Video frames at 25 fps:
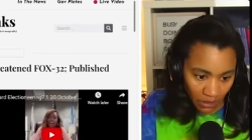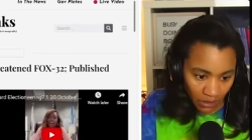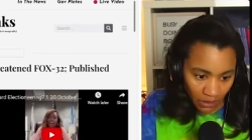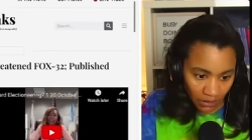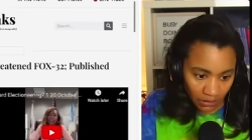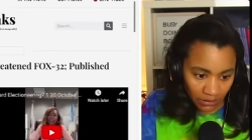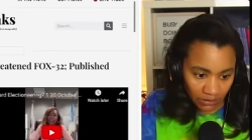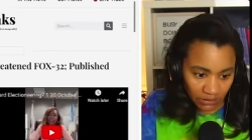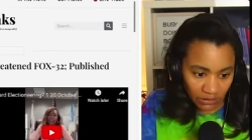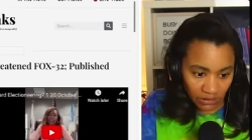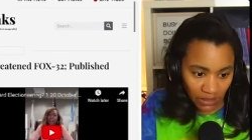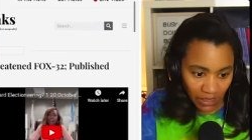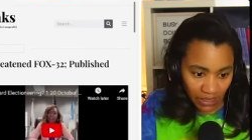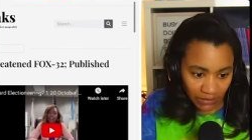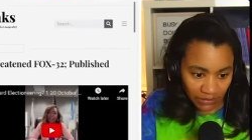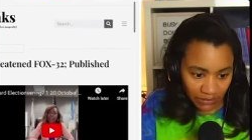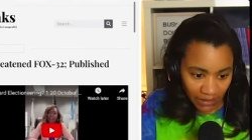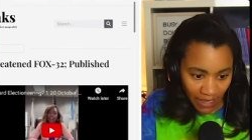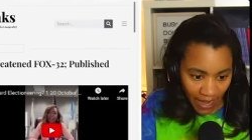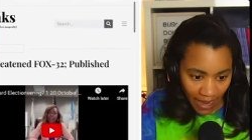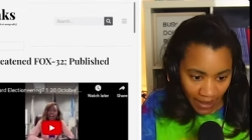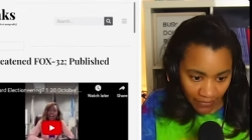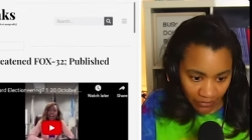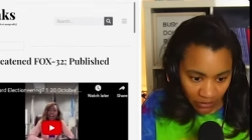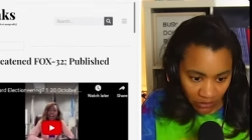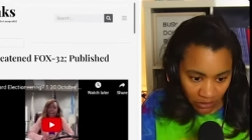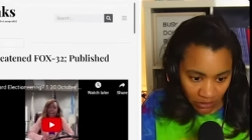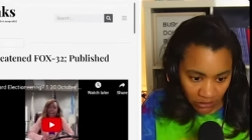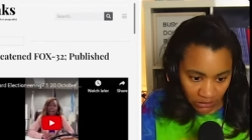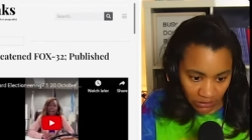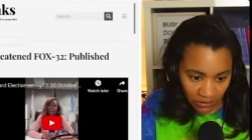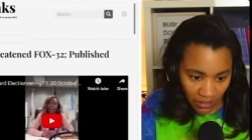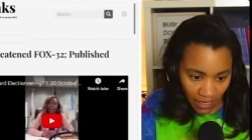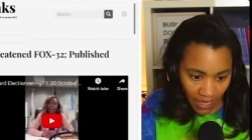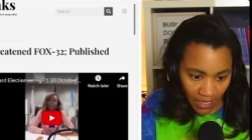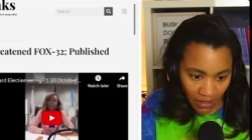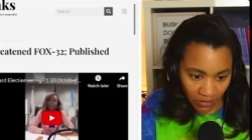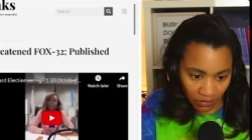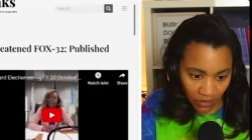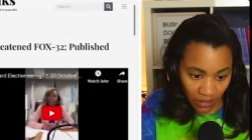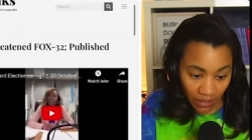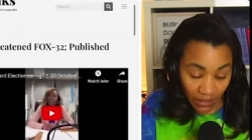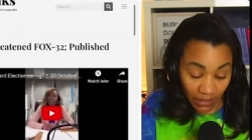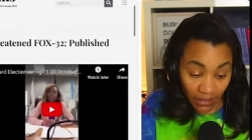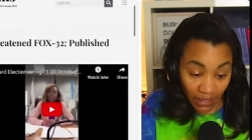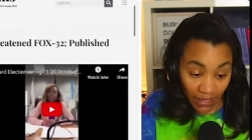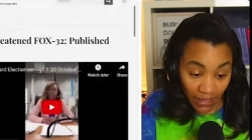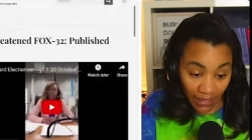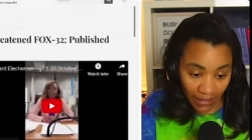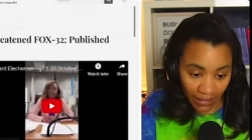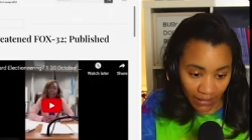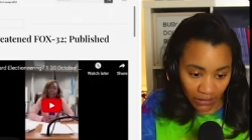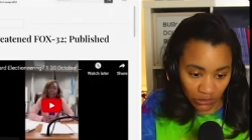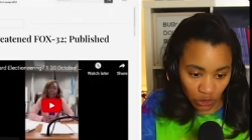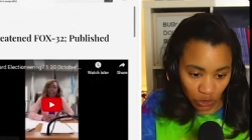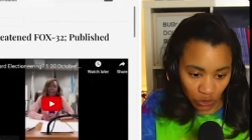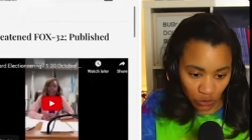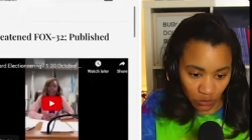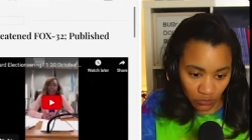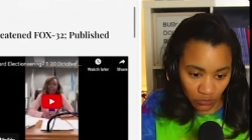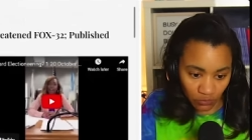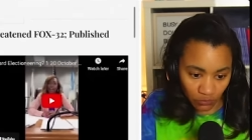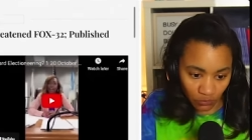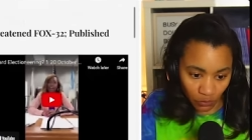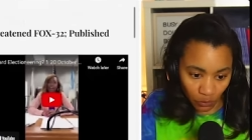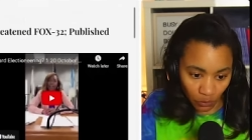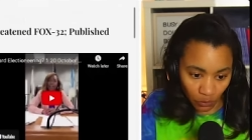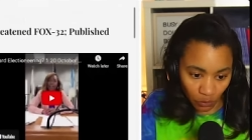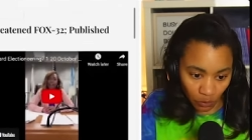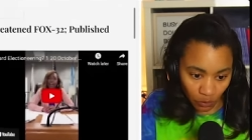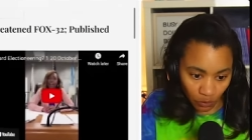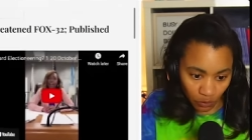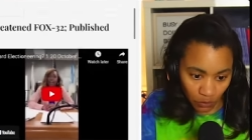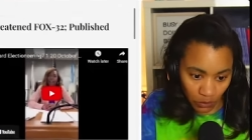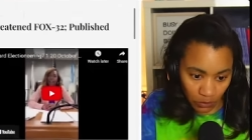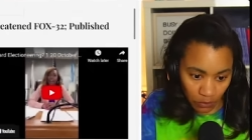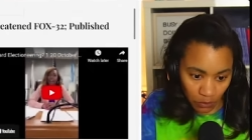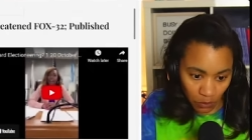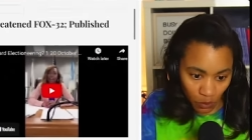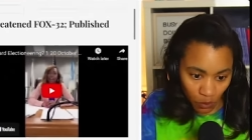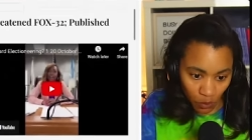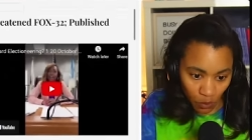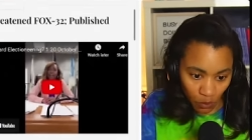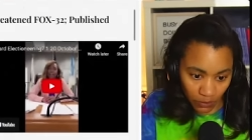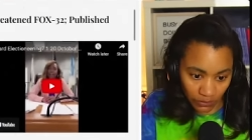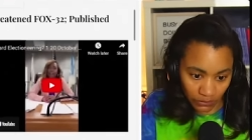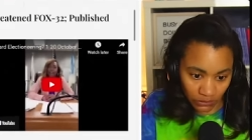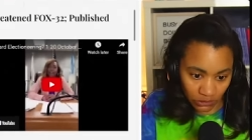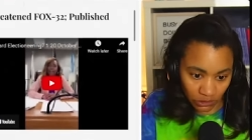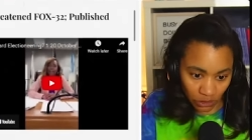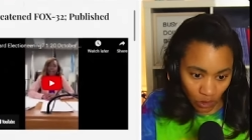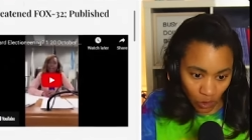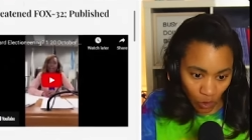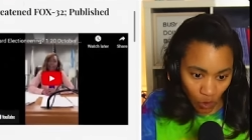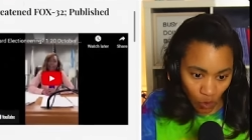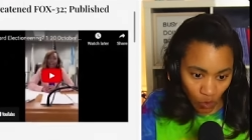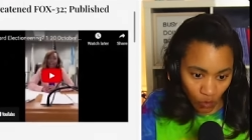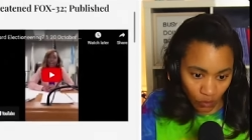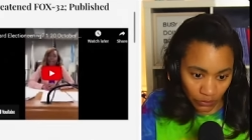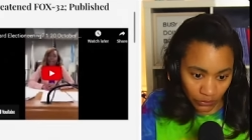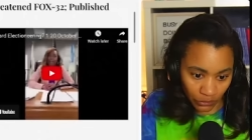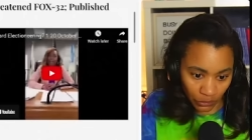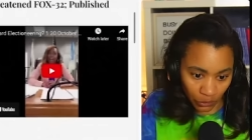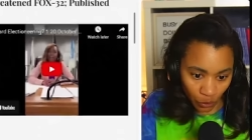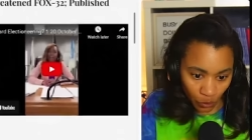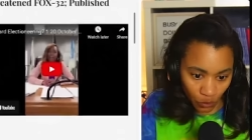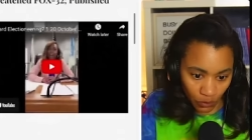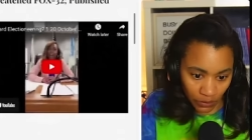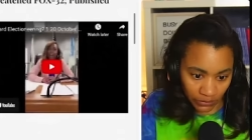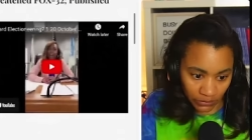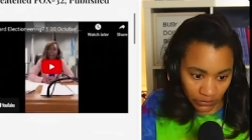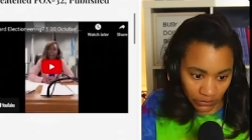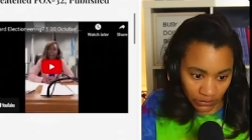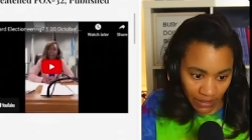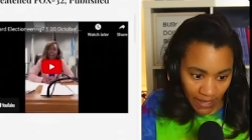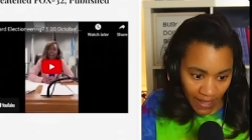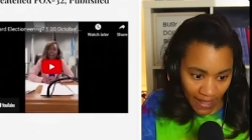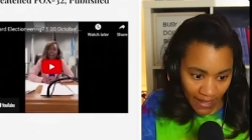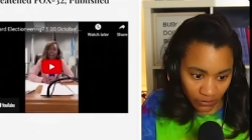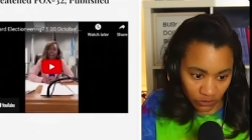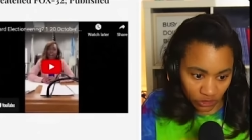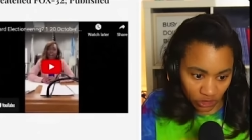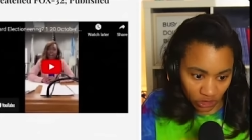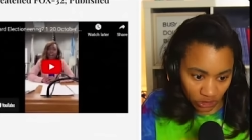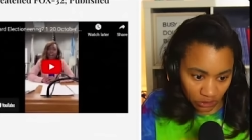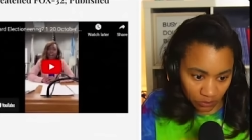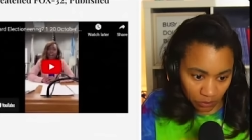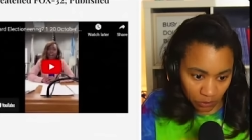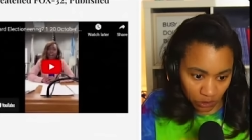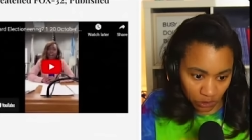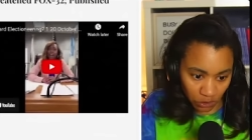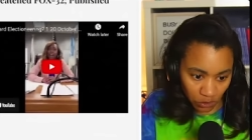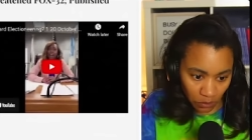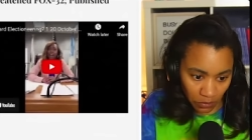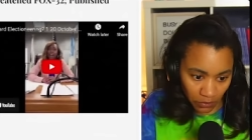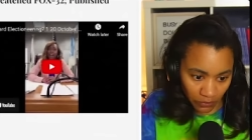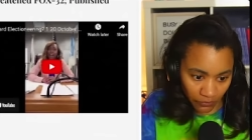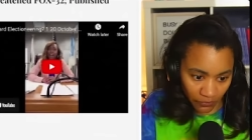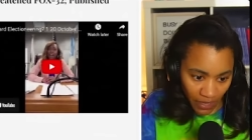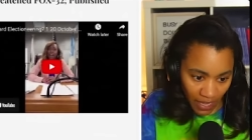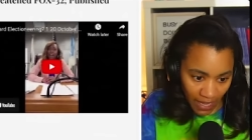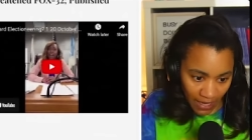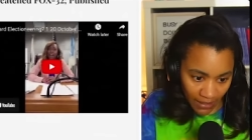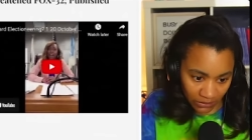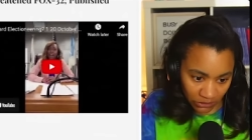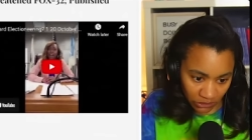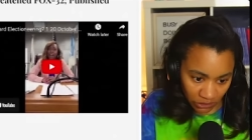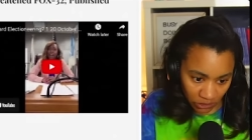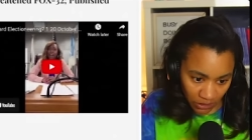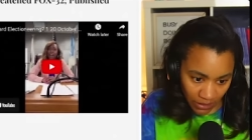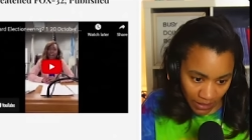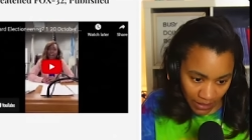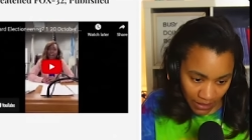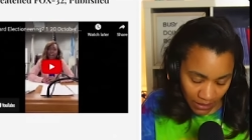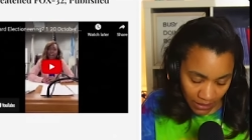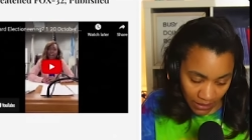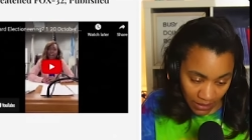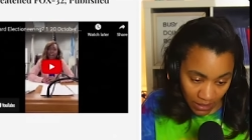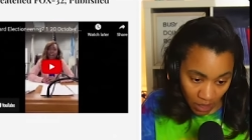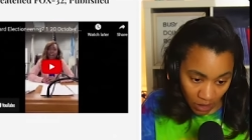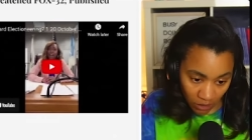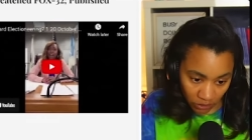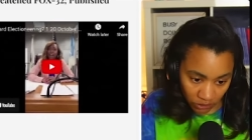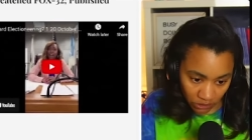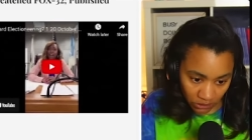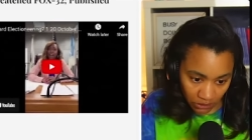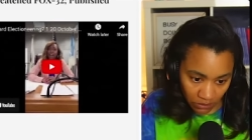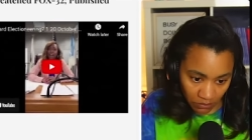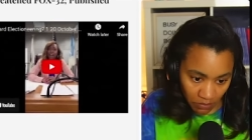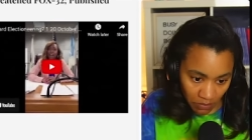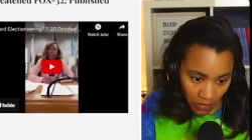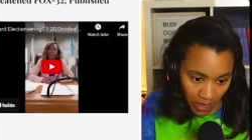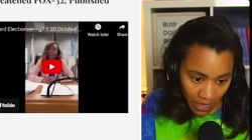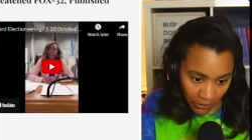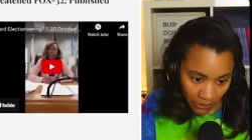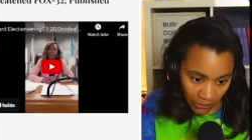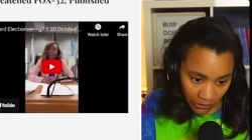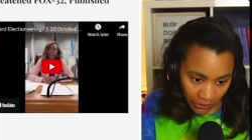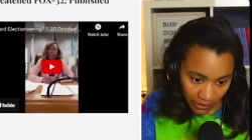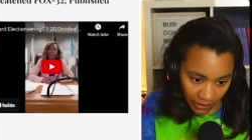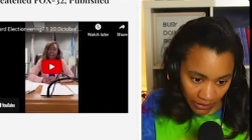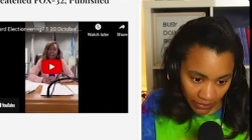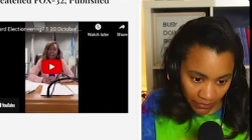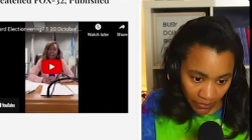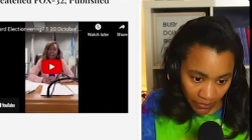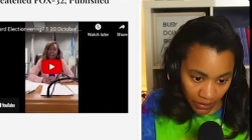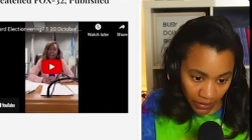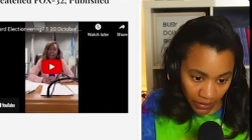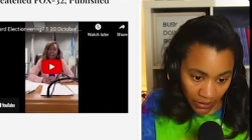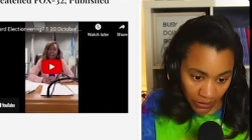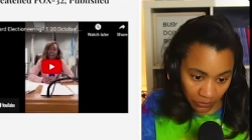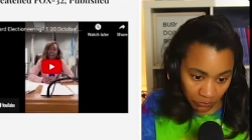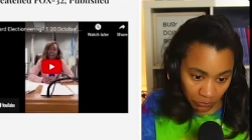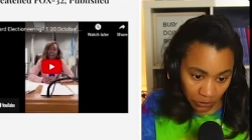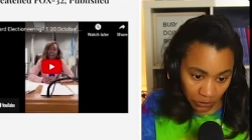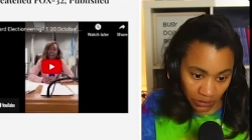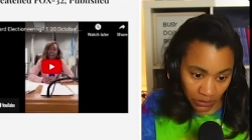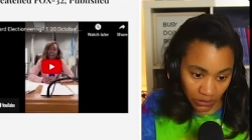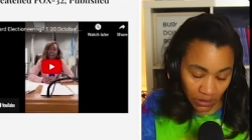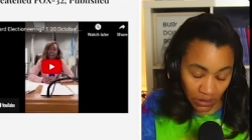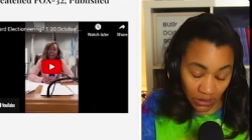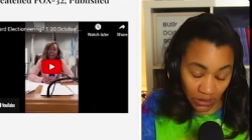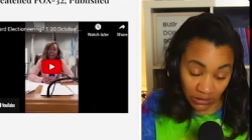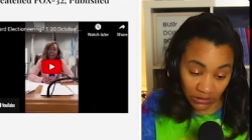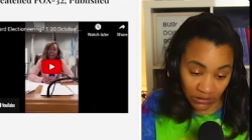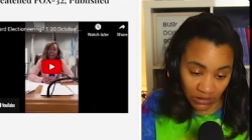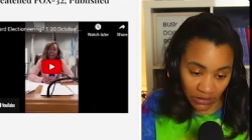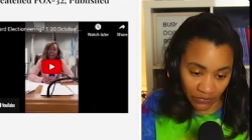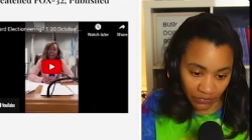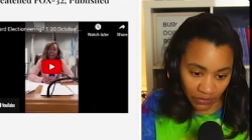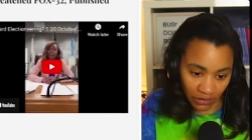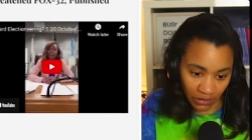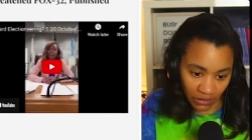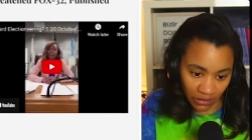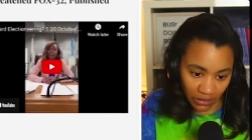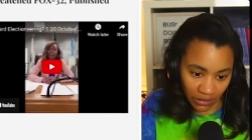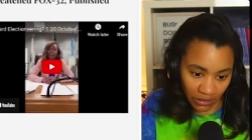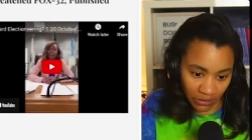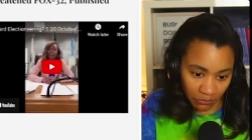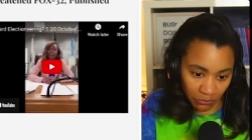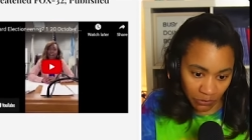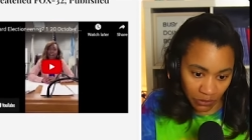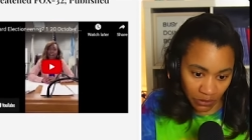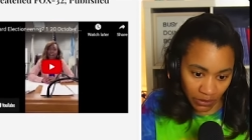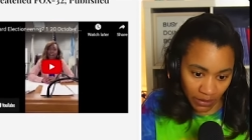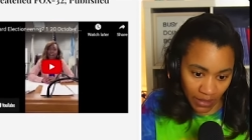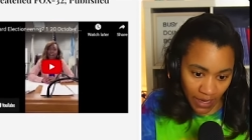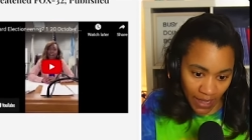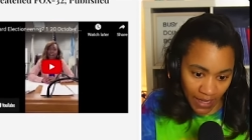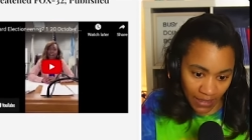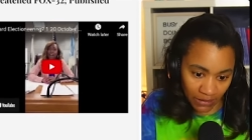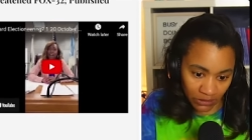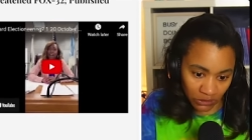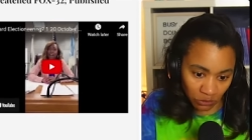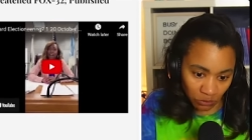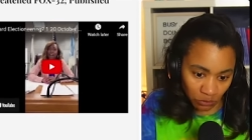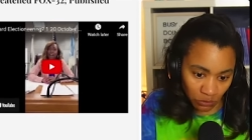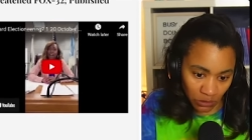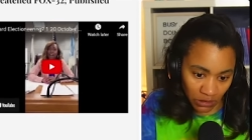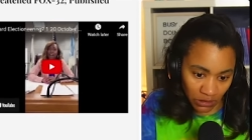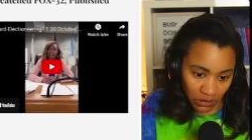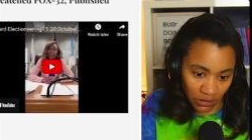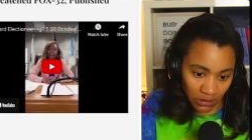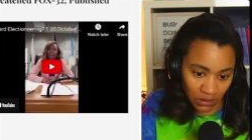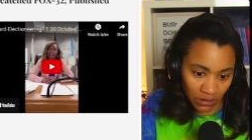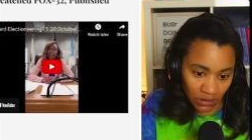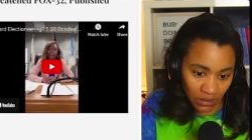It says, after the scathing and truthful reports on Thornton Township Supervisor and Dalton Mayor Tiffany Henyard last week,